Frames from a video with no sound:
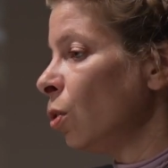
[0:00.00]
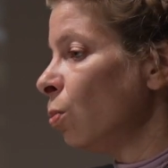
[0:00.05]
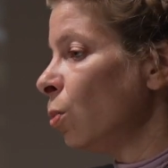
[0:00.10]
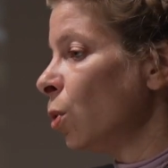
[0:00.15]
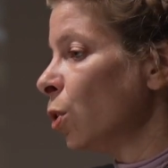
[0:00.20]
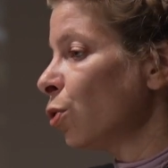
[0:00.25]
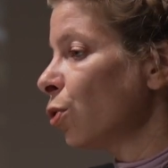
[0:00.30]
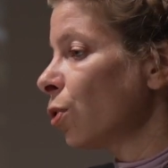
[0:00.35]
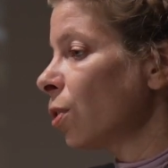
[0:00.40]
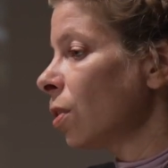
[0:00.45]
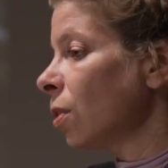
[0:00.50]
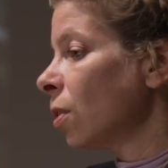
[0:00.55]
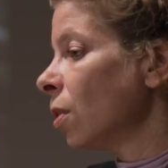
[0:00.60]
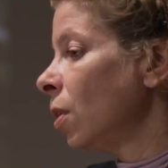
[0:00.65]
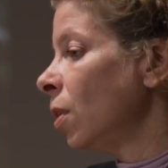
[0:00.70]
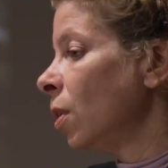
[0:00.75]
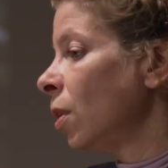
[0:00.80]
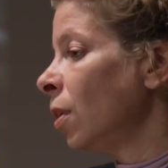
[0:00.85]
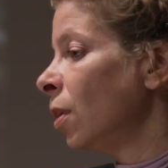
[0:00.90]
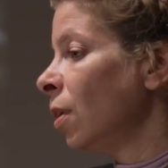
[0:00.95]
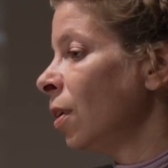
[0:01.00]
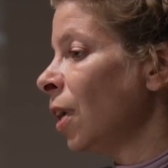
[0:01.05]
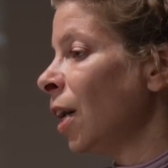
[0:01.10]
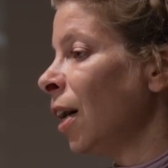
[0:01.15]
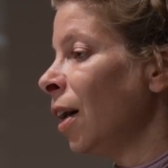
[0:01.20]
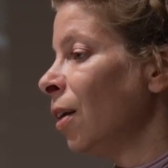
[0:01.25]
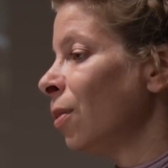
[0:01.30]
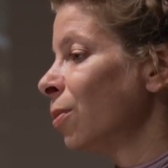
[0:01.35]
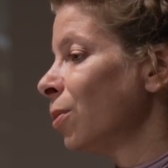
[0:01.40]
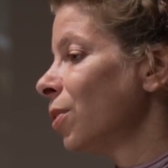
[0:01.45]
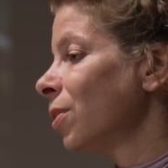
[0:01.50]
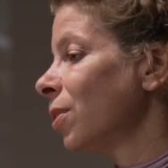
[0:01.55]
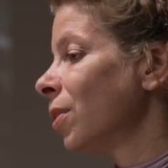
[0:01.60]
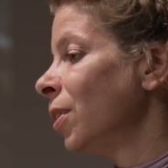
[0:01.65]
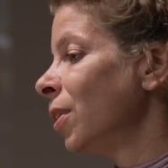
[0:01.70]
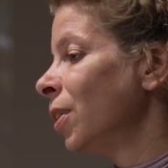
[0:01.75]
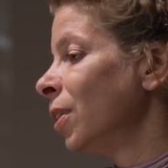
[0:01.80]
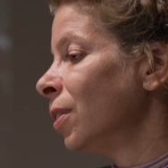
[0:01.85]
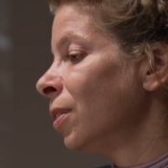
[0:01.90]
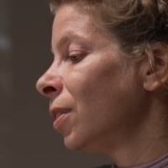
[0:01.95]
washed out
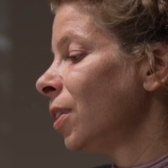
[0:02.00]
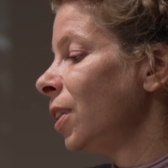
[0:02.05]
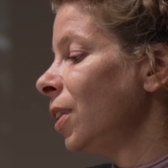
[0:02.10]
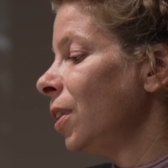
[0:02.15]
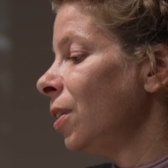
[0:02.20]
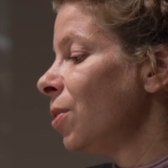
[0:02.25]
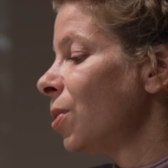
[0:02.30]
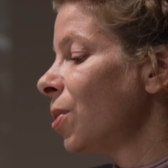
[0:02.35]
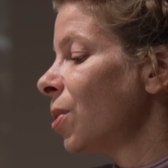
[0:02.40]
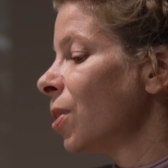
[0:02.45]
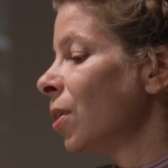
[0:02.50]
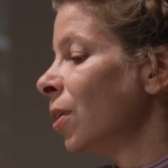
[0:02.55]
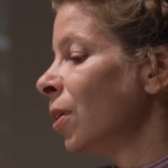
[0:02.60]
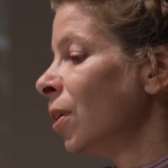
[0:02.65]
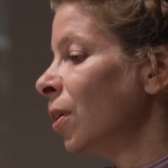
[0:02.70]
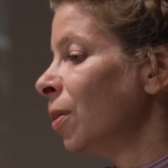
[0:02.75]
these